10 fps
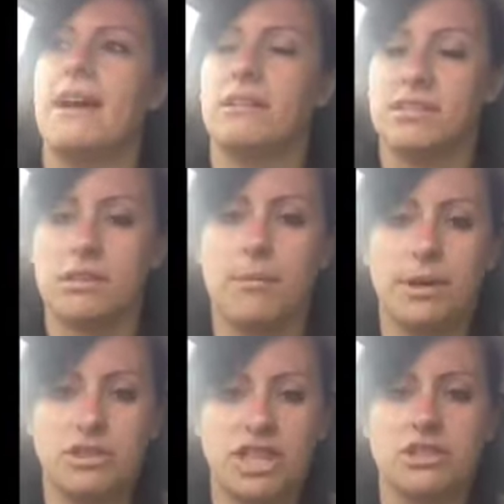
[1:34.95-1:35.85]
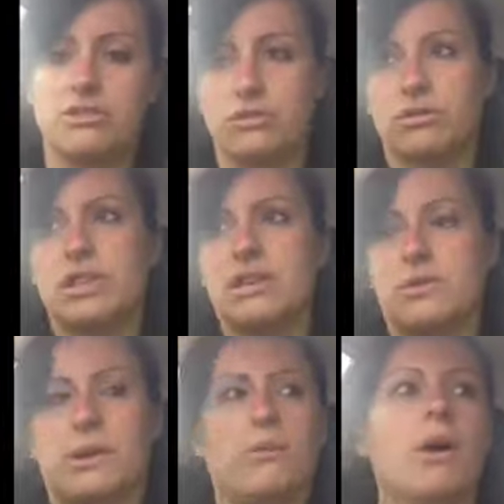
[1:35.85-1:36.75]
and I start my injections on day
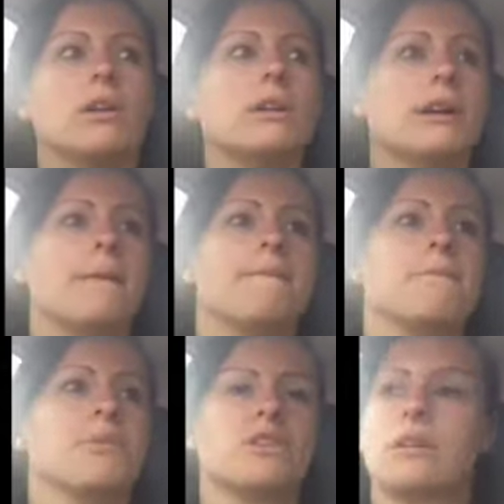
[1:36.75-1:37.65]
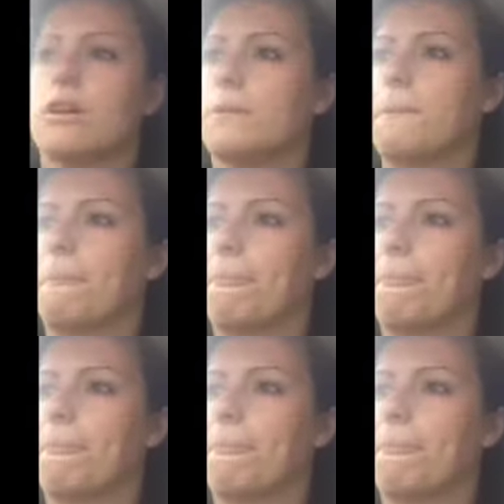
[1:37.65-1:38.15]
21. So